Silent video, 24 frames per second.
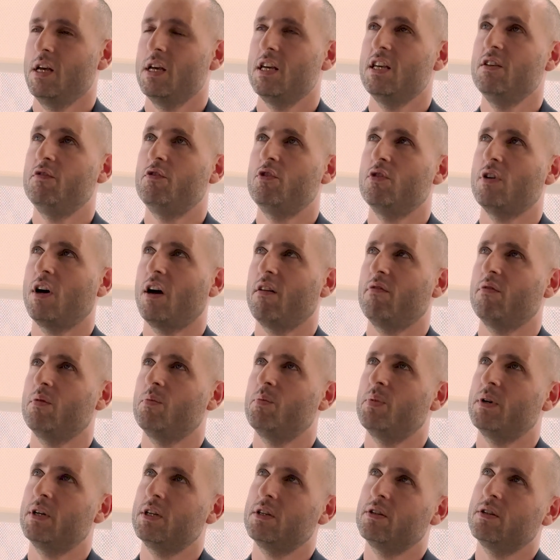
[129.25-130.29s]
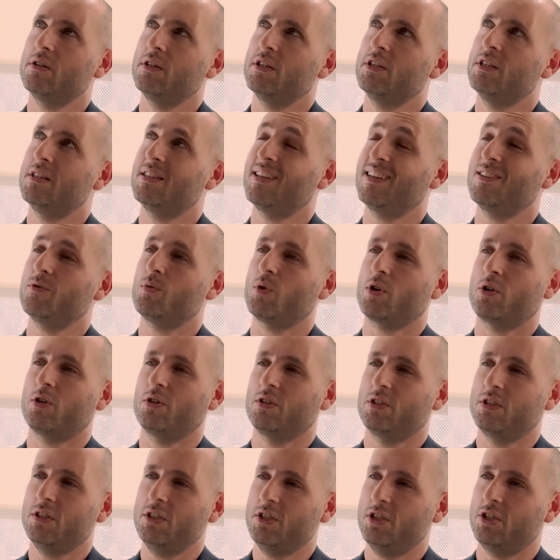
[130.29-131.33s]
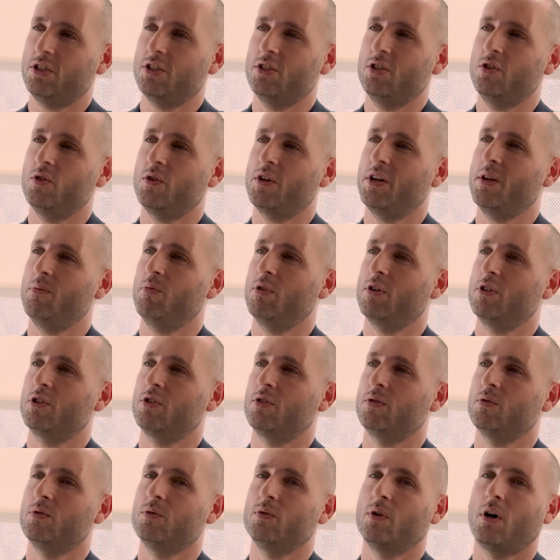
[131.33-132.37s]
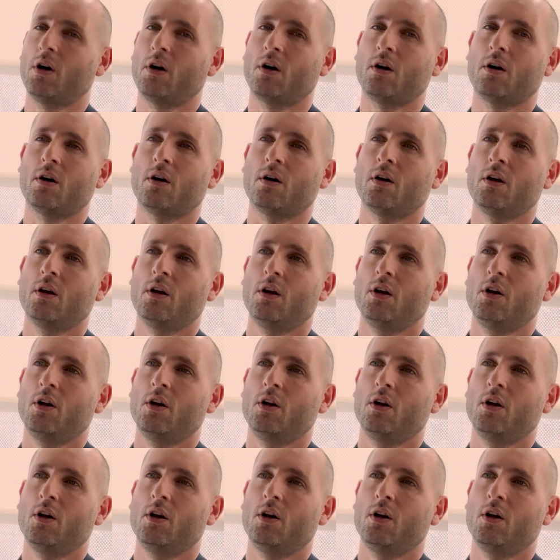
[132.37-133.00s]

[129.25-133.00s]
If you have a better intent recognition, you're able to